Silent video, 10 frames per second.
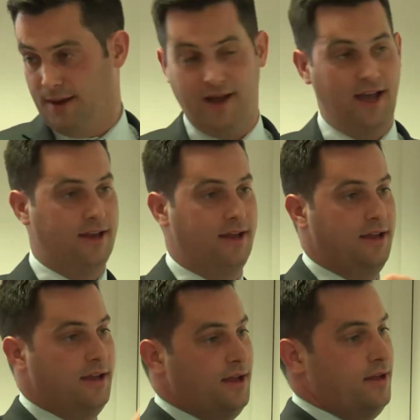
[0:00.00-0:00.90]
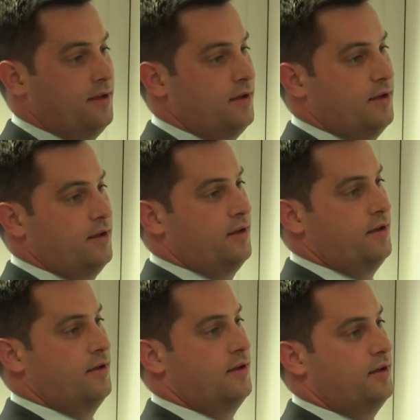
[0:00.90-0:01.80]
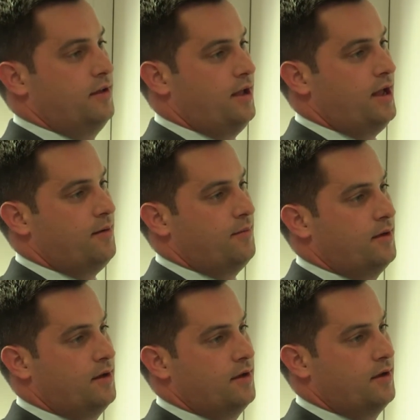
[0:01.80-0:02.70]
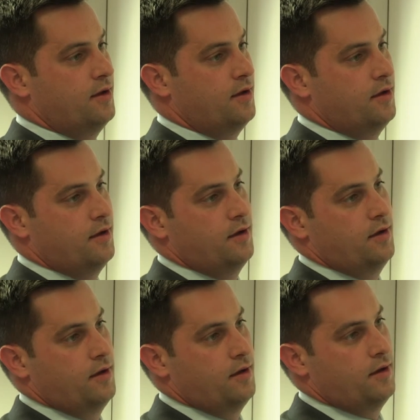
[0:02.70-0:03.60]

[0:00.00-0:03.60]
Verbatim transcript: are there to support you and to give you training